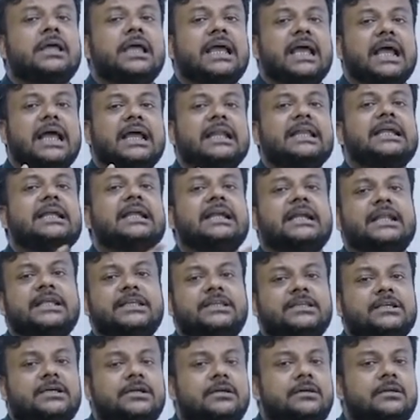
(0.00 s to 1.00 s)
an
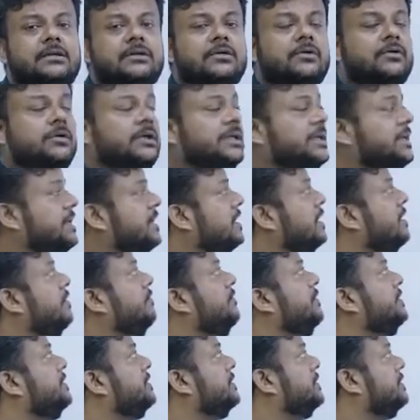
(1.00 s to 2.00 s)
integer here,
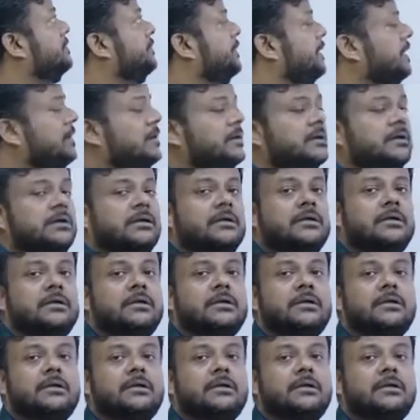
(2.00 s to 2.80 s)
which is being